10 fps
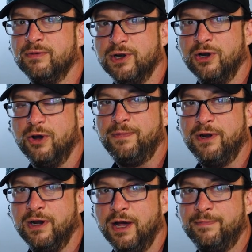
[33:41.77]
We're going to
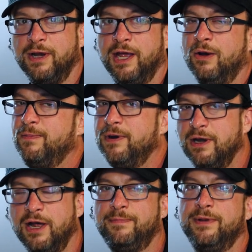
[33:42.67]
open it up, and I
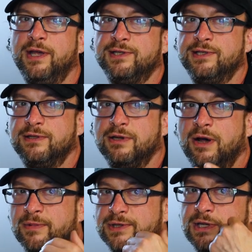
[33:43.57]
opened it up as
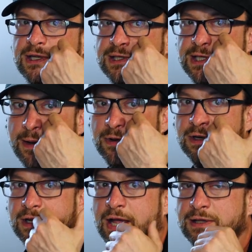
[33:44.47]
almost like a
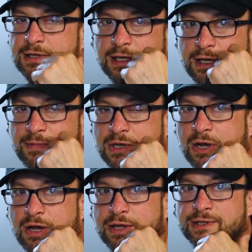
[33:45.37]
separate entity
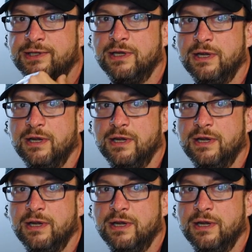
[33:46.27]
because